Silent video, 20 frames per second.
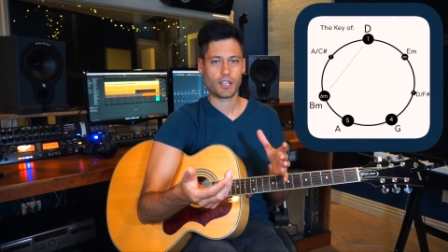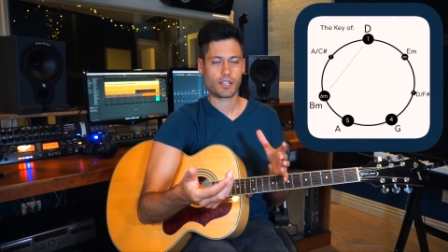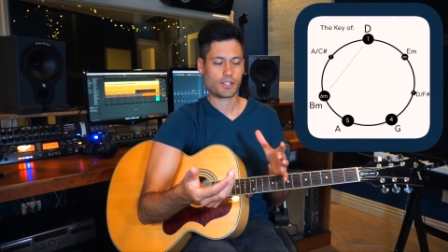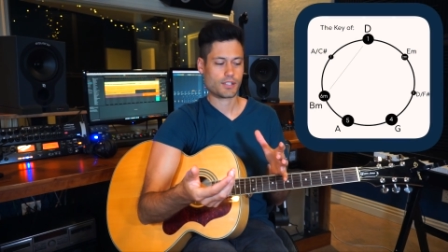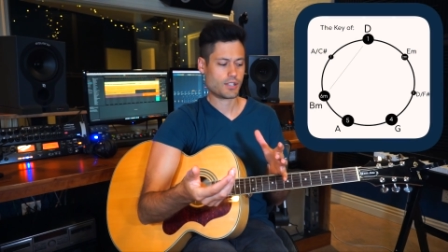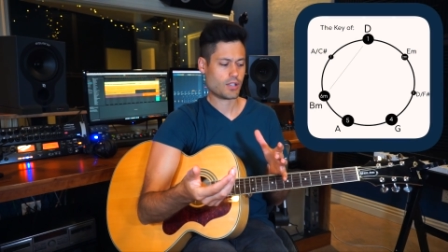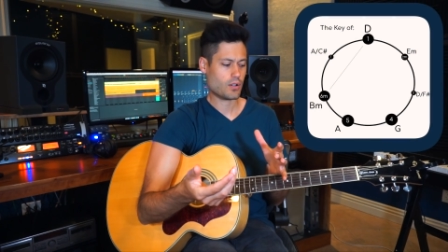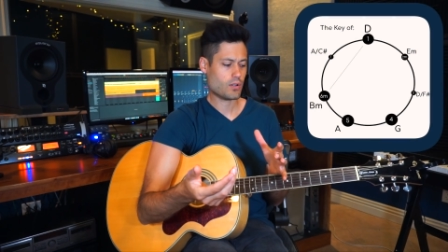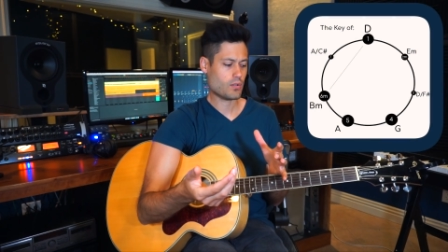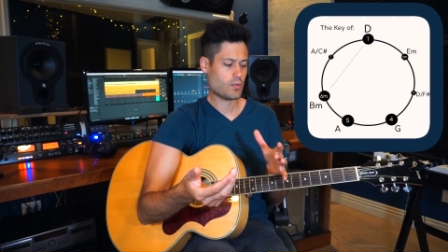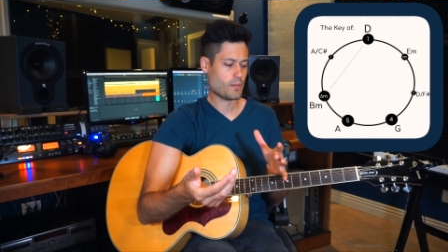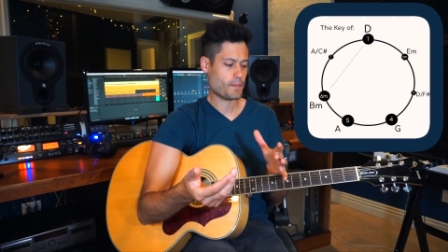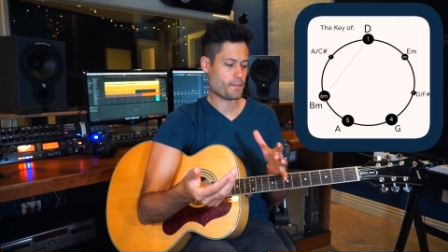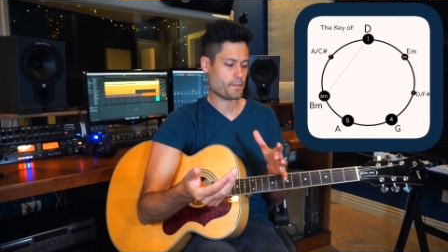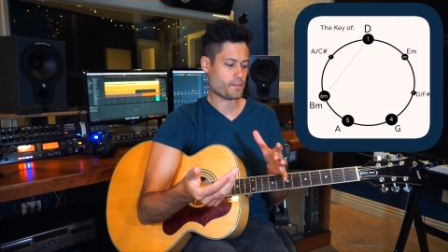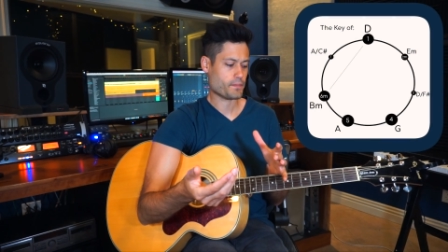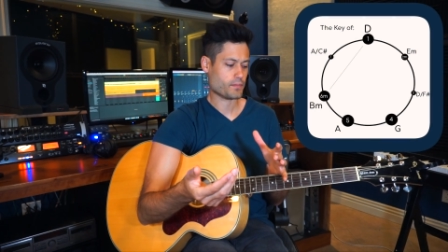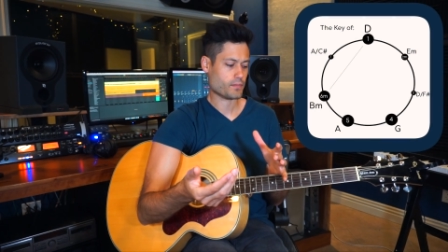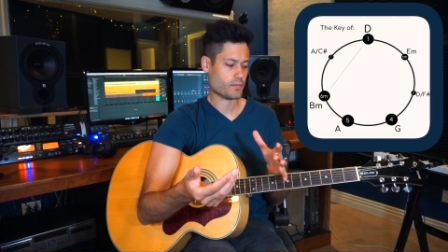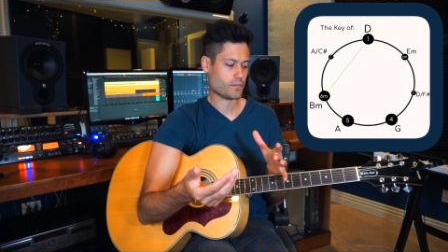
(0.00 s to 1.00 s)
So
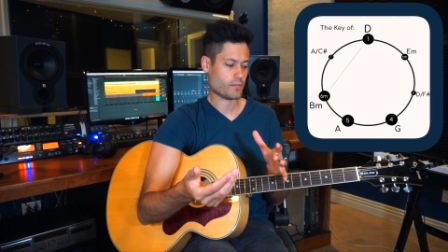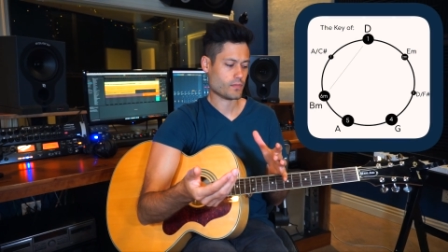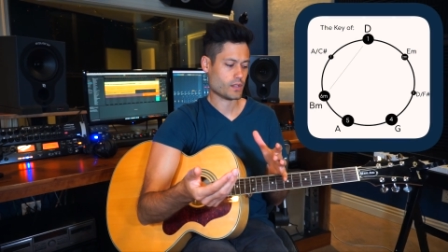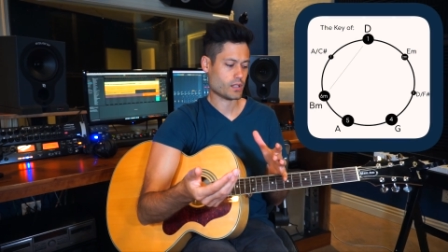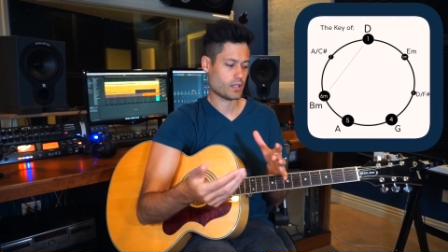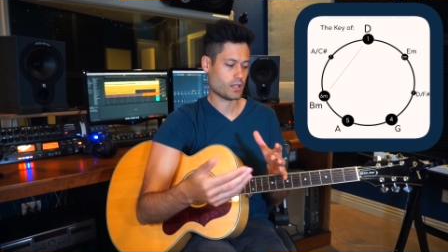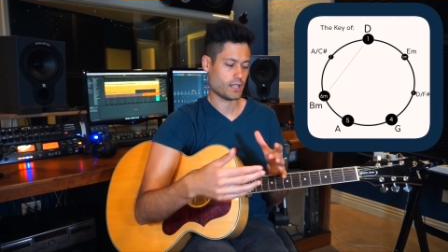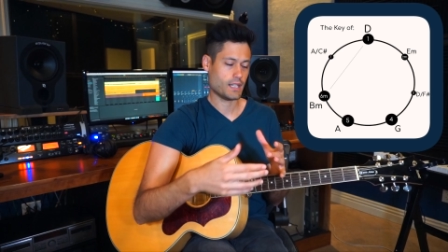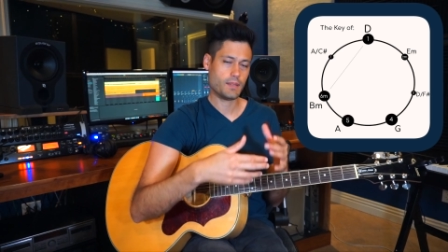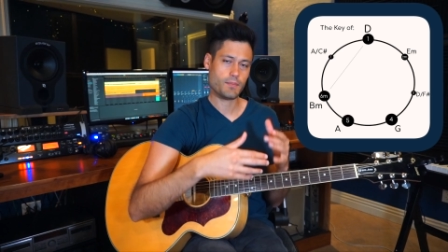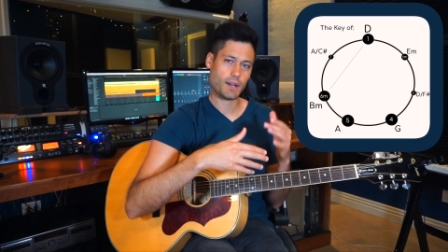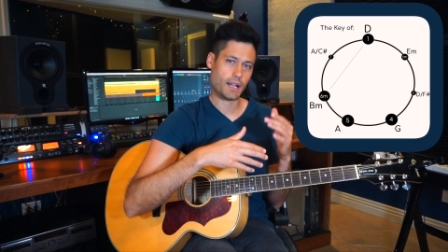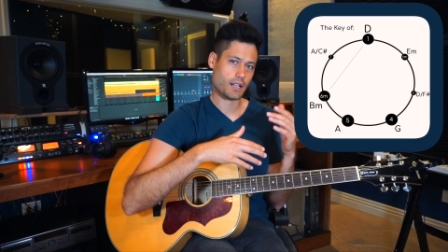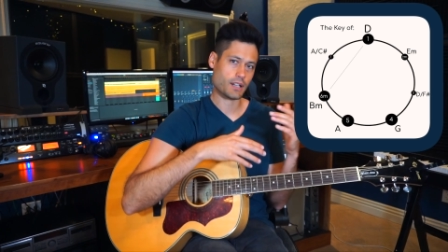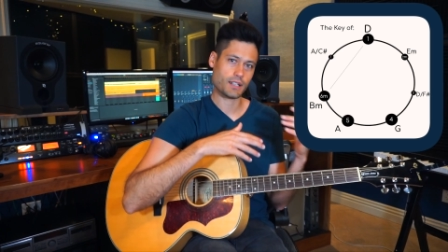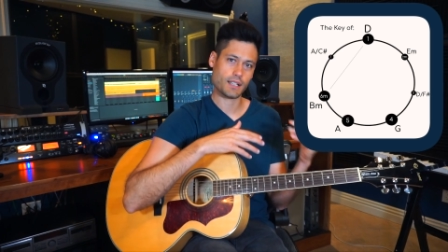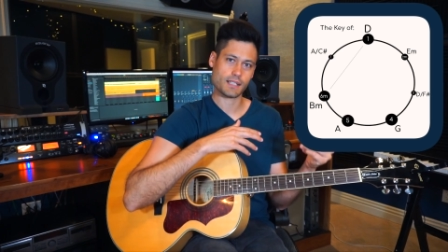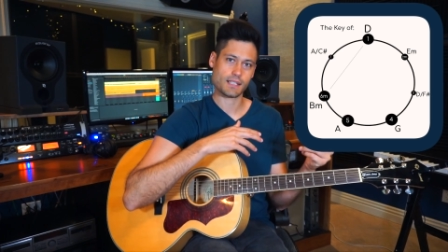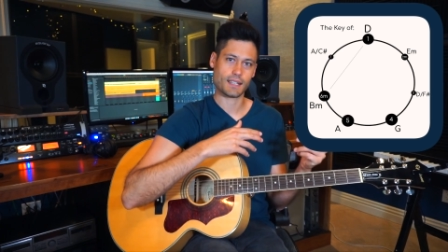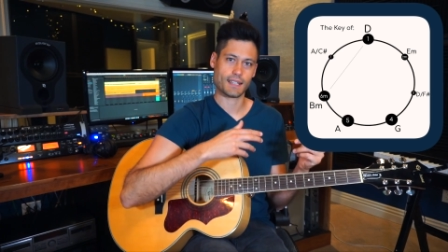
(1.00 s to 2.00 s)
E minor
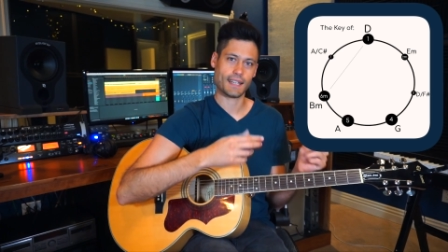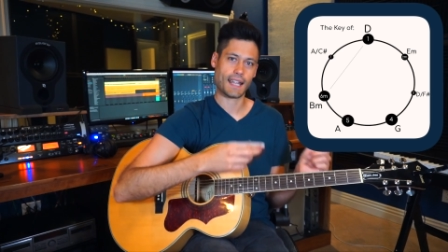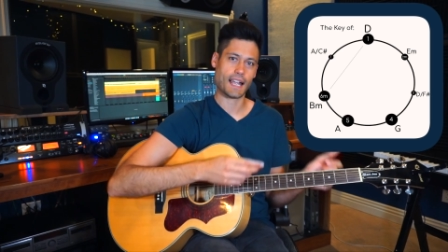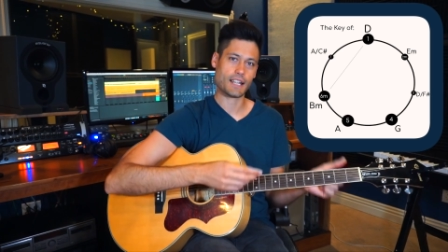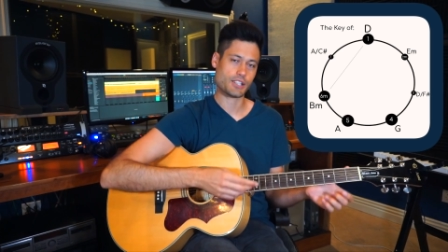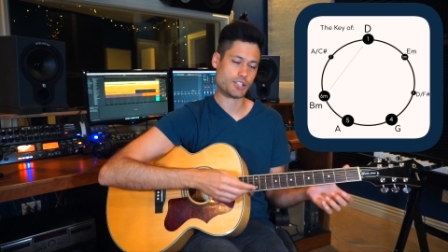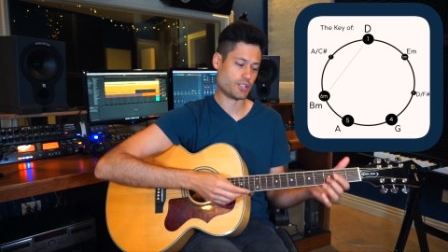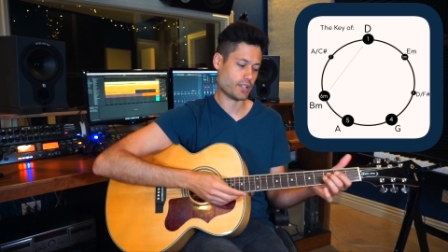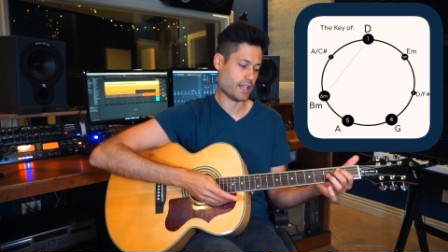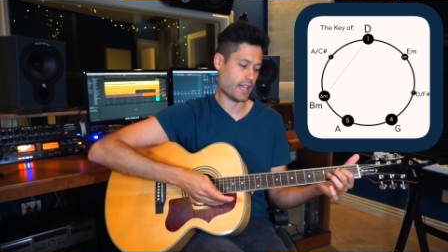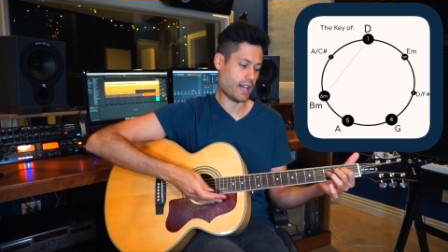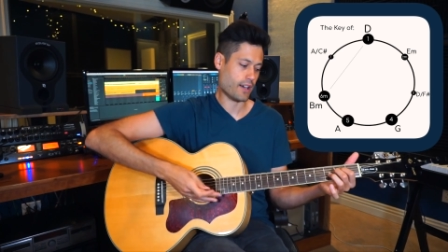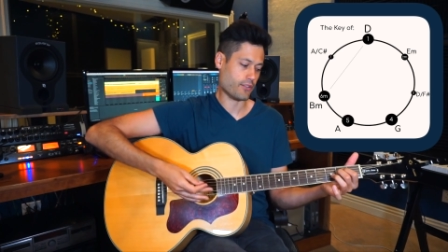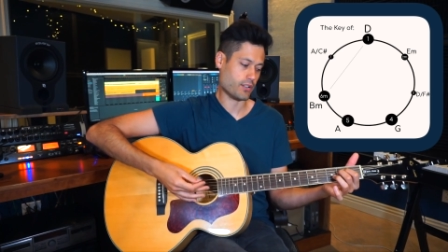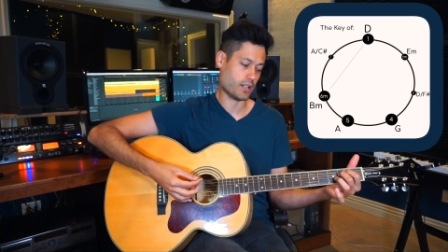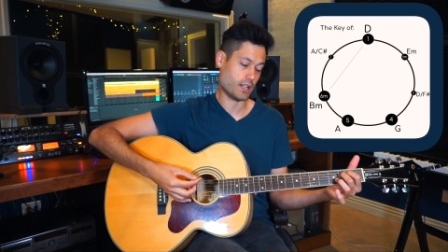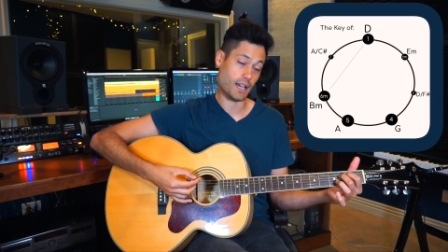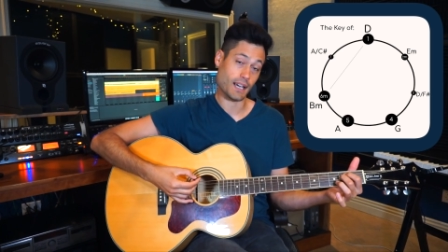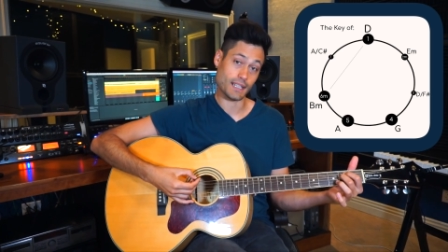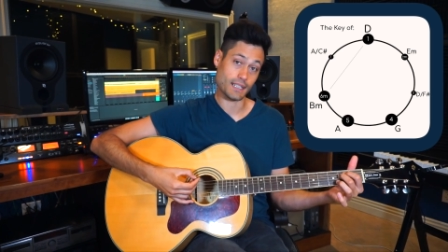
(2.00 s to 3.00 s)
doesn't naturally have
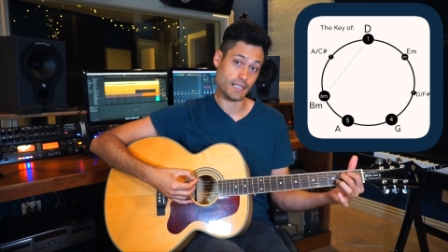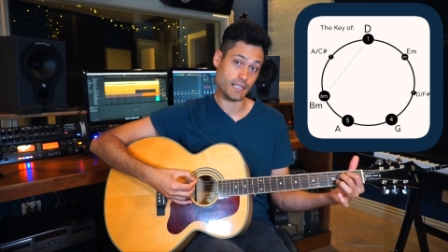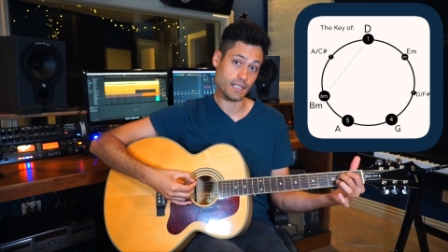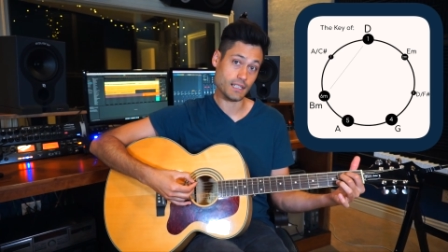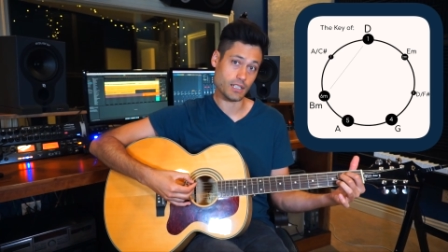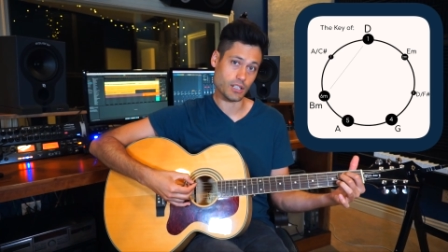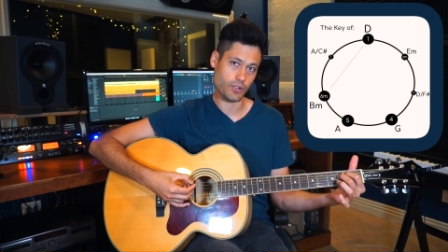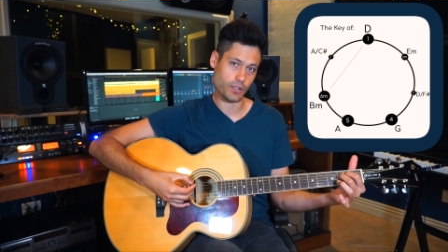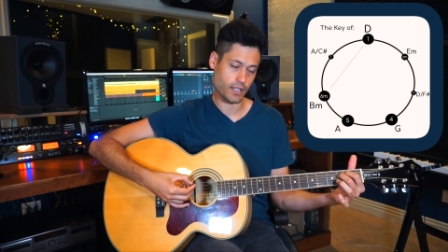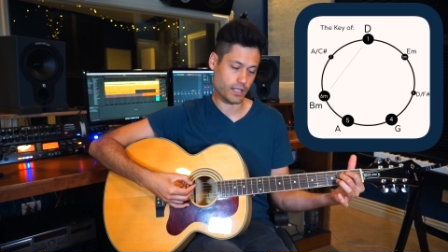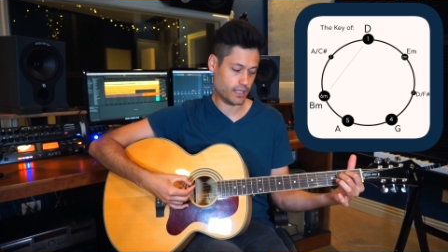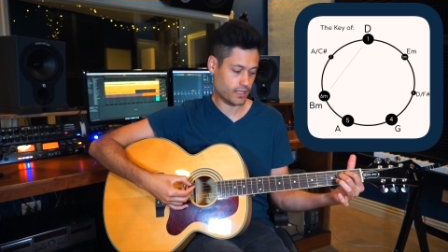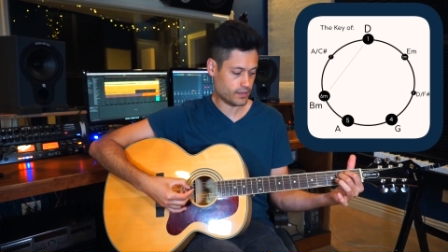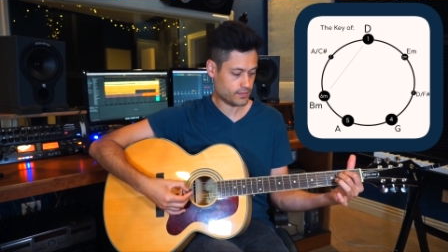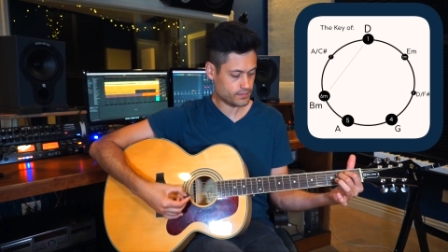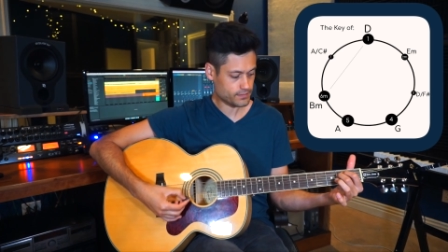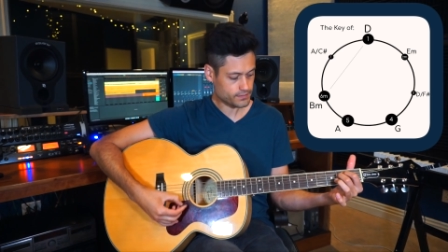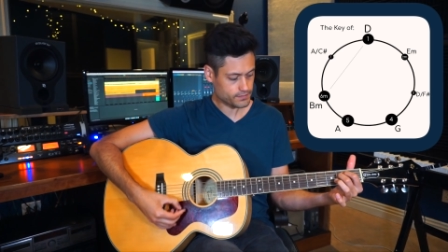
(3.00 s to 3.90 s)
a D note in it.